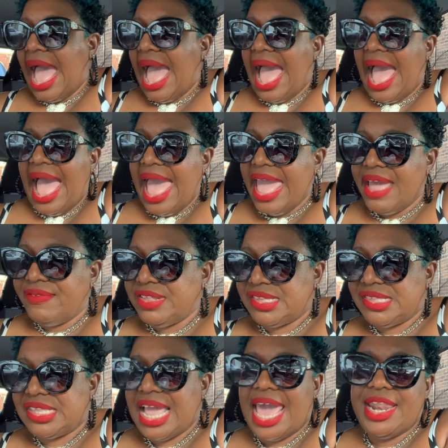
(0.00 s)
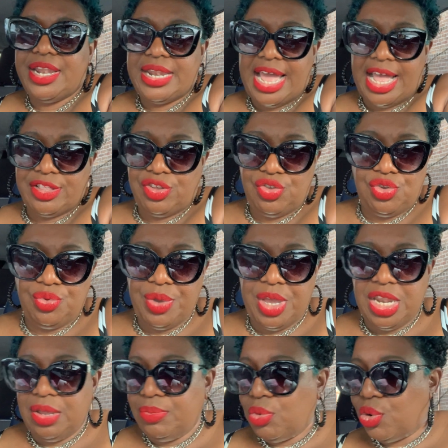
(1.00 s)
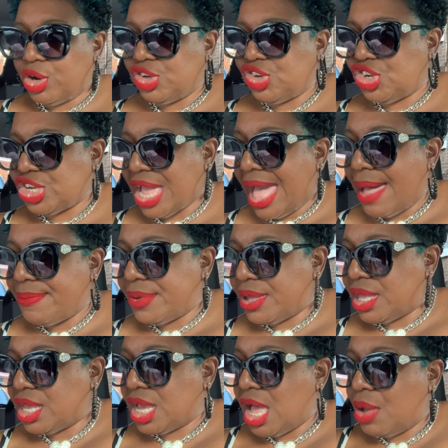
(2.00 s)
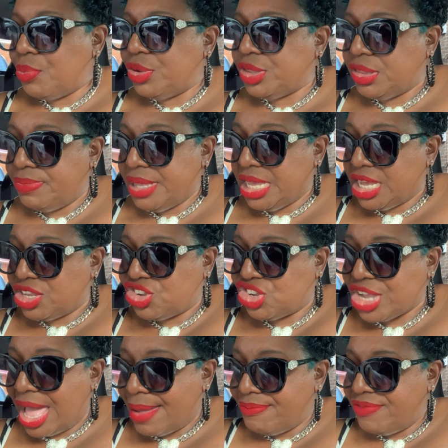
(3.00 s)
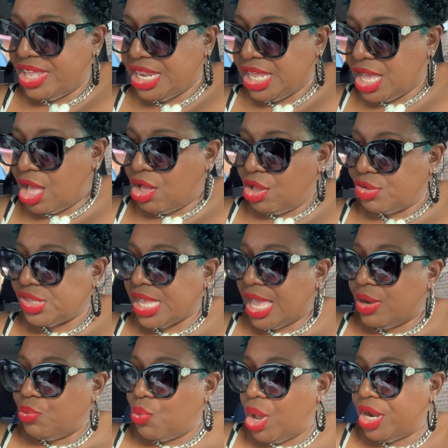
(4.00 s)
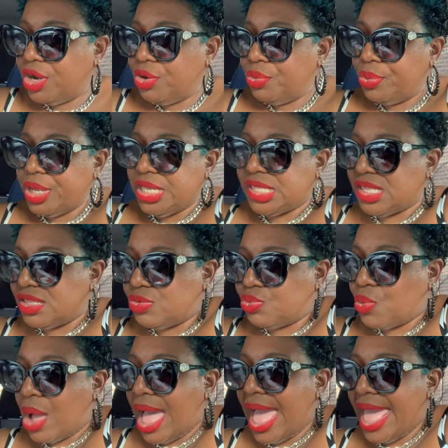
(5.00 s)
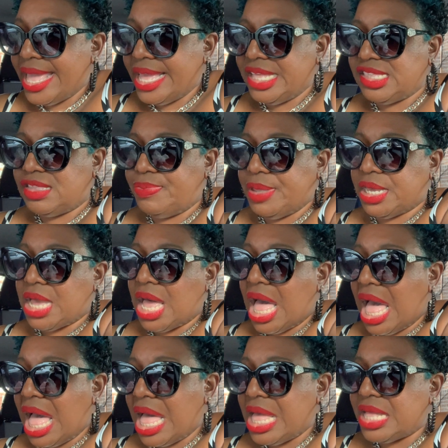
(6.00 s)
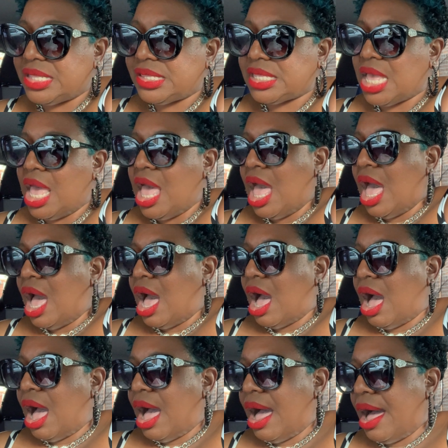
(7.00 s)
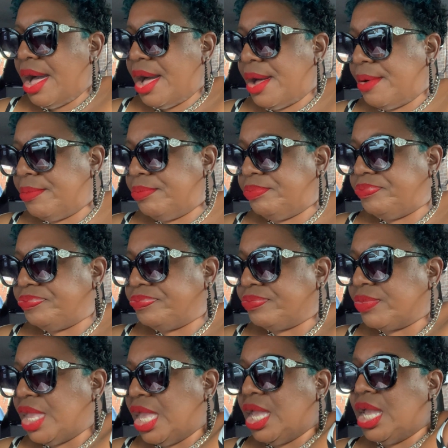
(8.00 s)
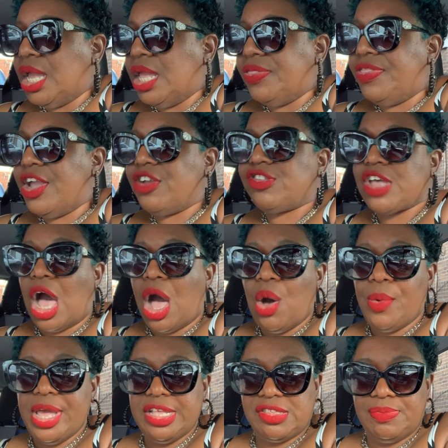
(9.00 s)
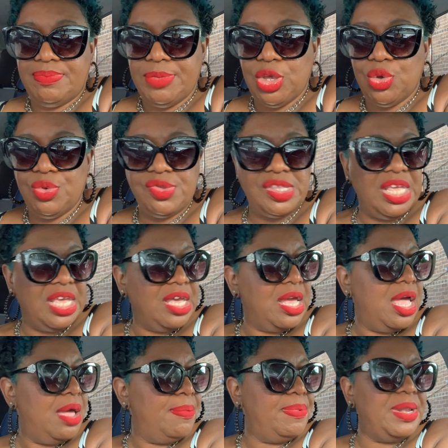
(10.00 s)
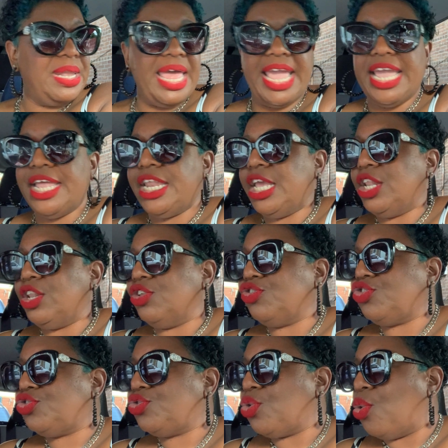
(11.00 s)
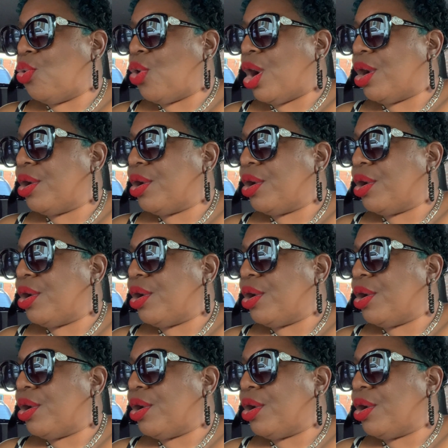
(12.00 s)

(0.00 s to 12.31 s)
I have decided not to do any more shop, come with me and shop videos. And one of the reasons why is because um, there's always music playing in the store.